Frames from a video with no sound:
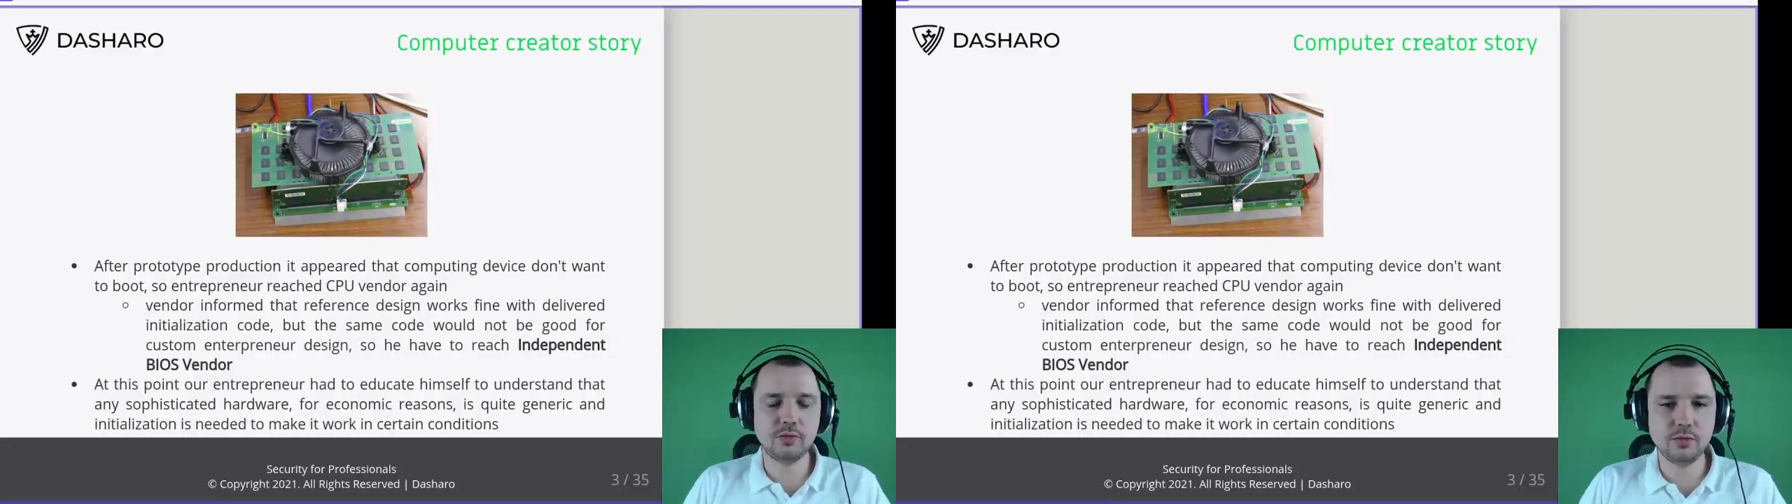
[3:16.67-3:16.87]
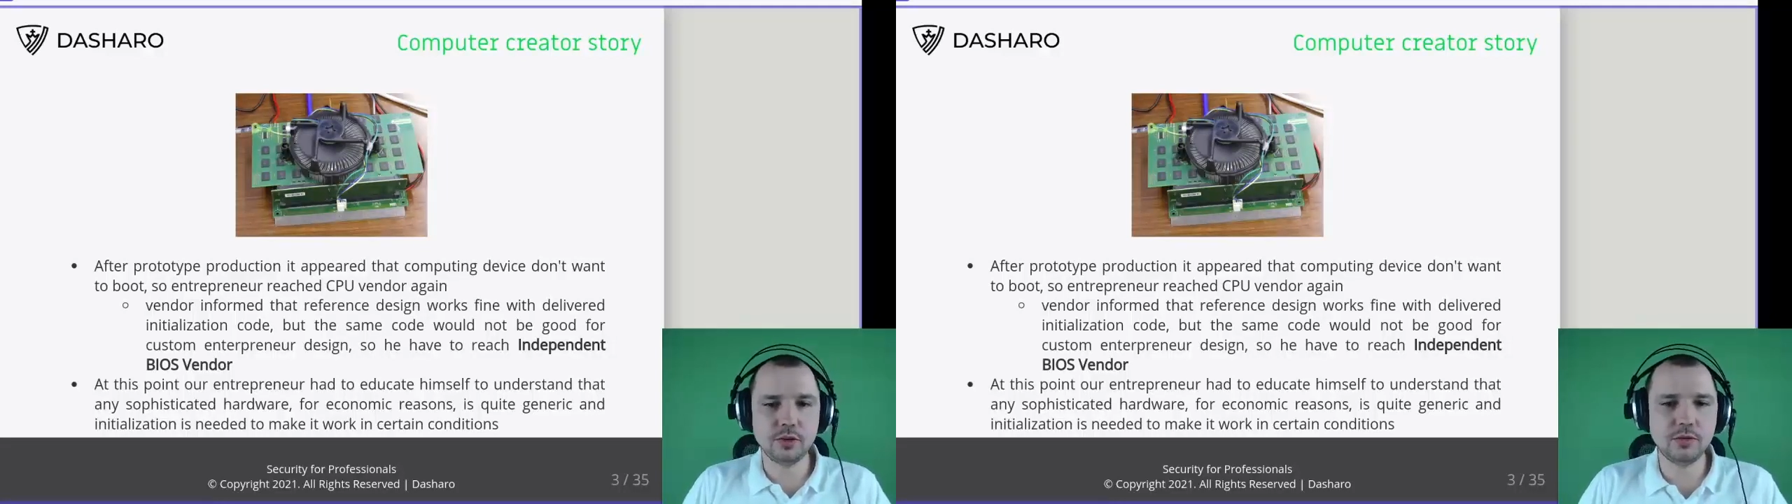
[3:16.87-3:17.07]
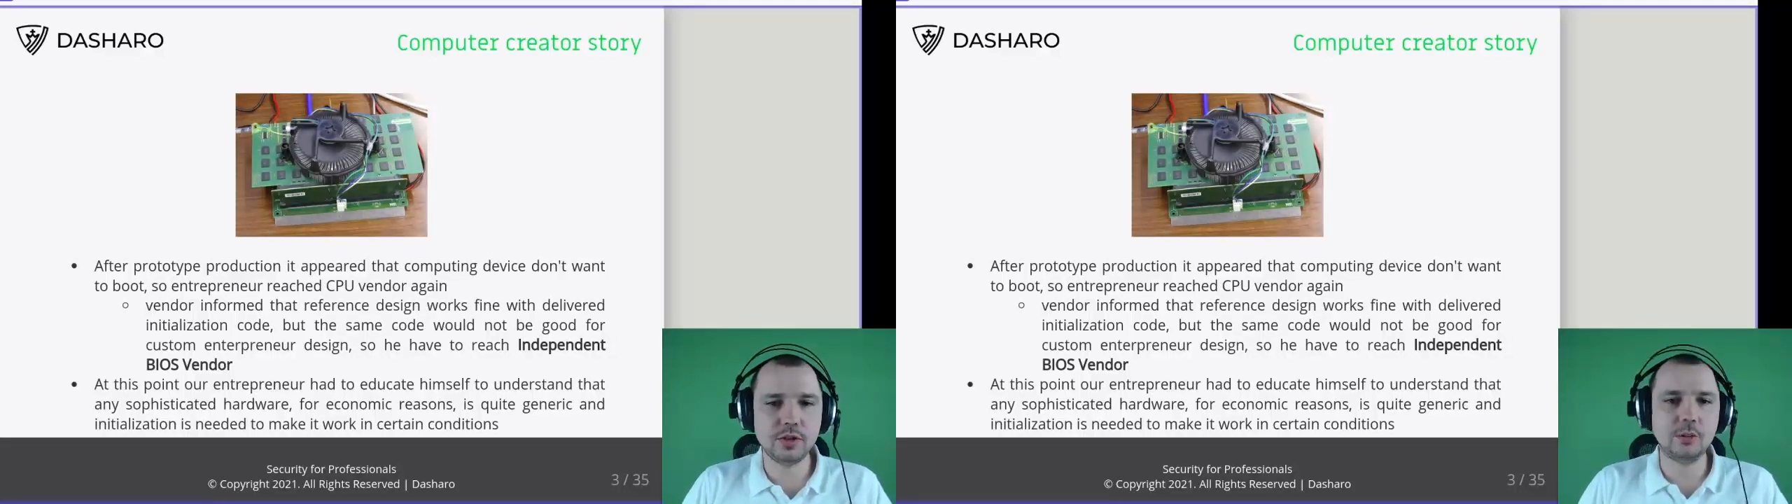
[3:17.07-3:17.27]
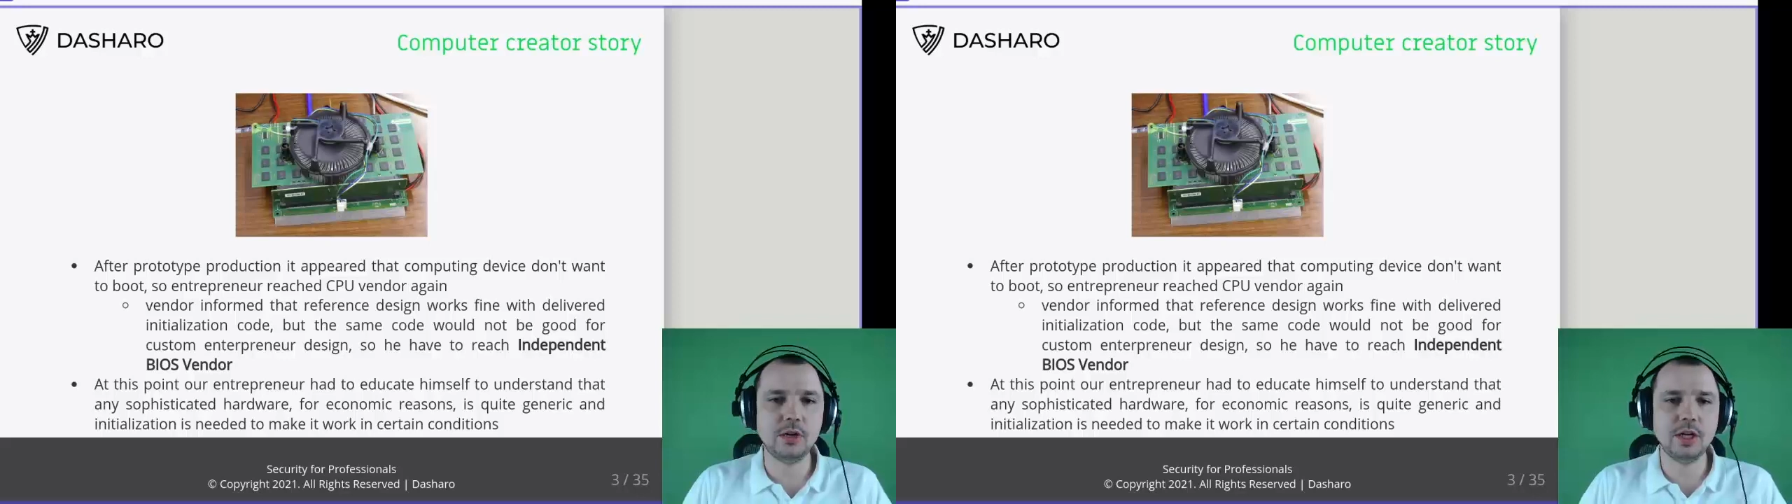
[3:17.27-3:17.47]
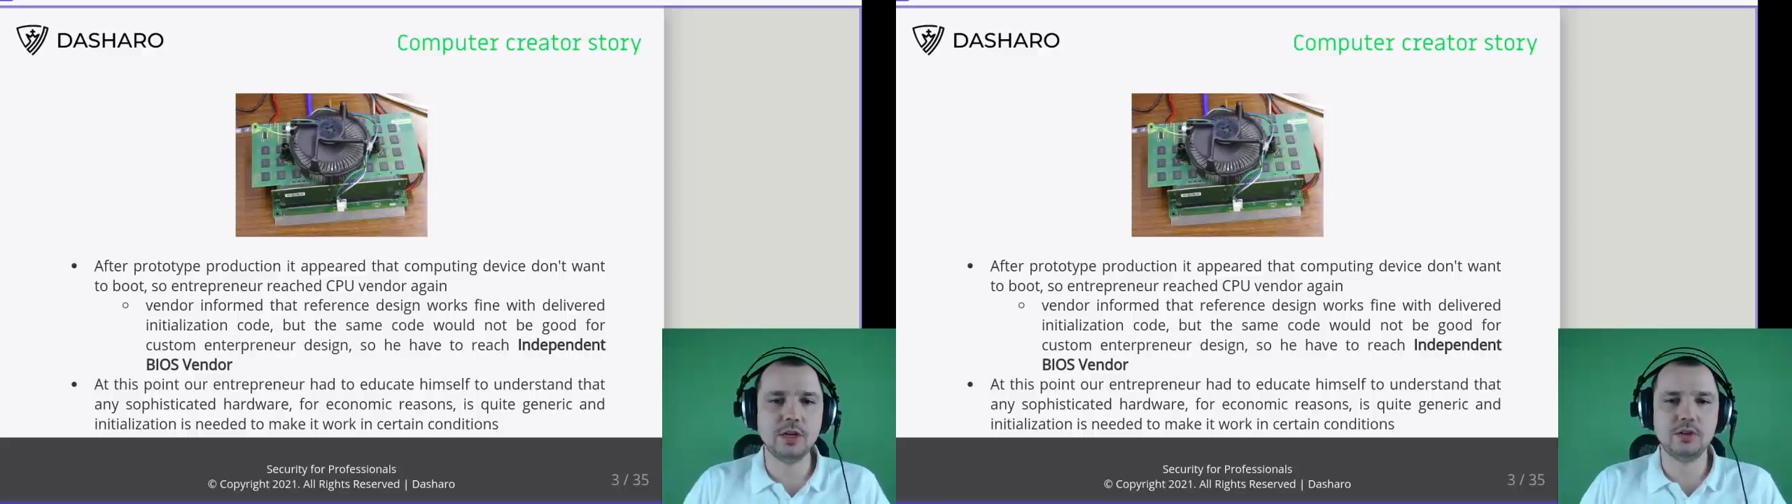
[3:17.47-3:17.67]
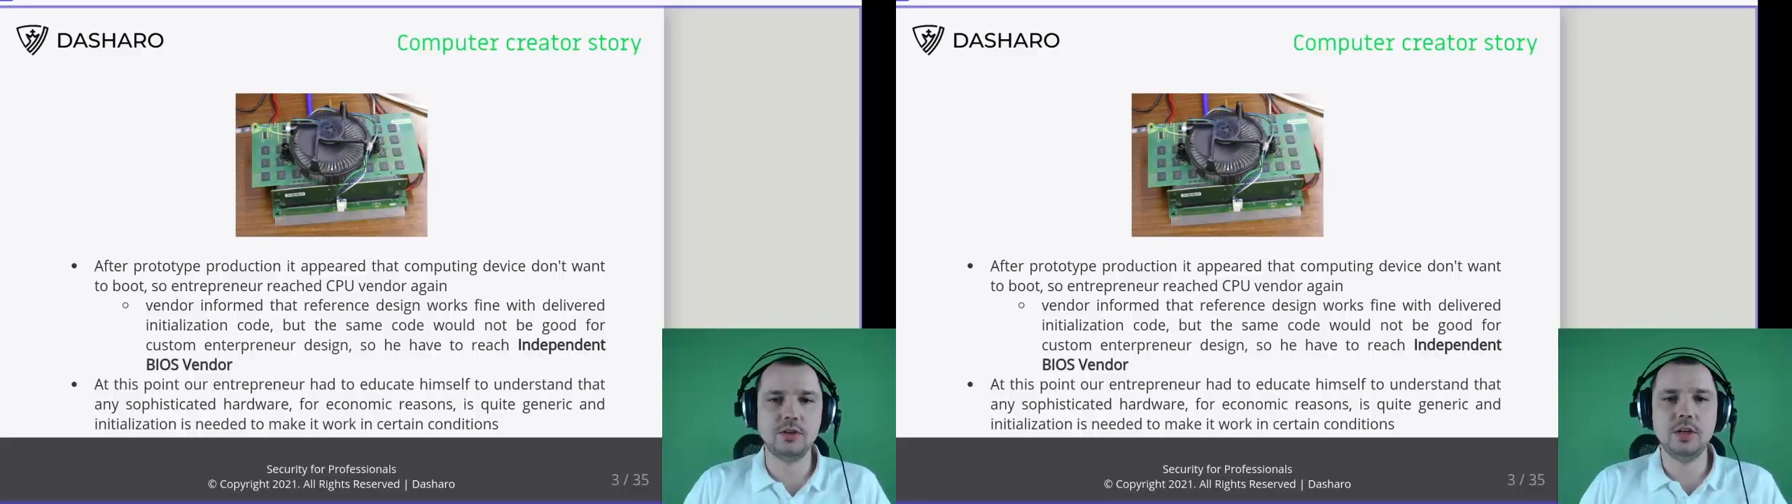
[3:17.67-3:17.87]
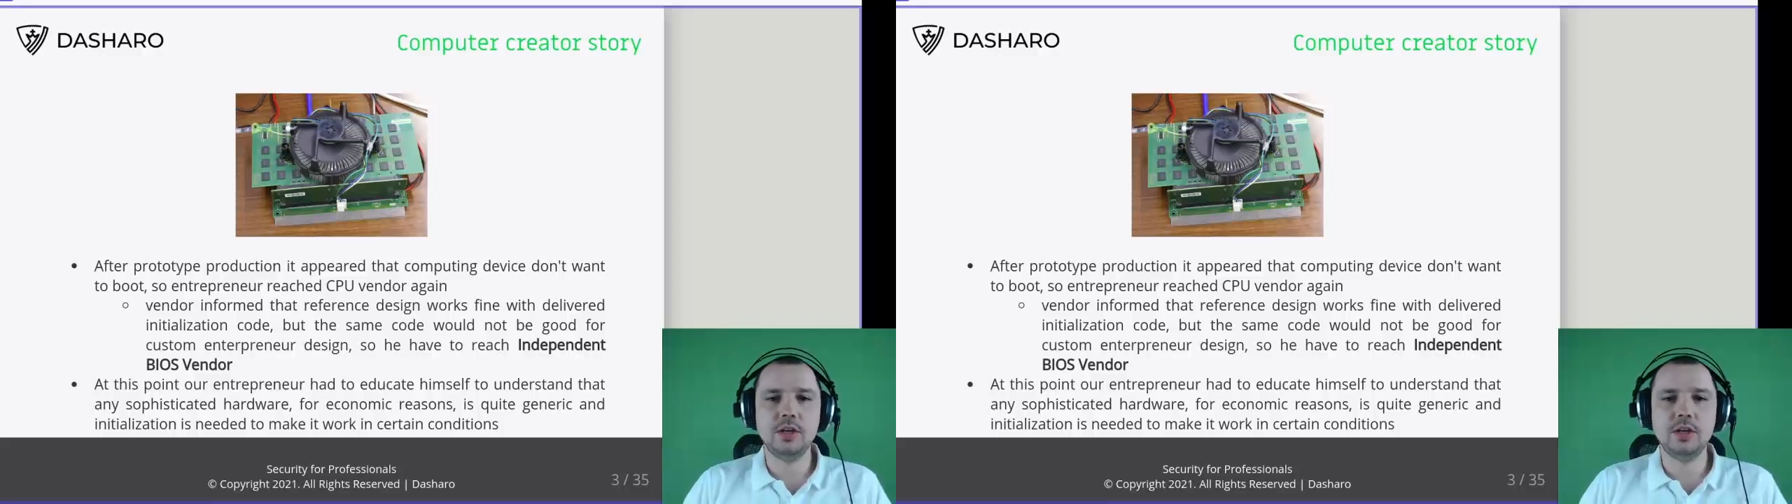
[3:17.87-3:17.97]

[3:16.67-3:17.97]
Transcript: to given application.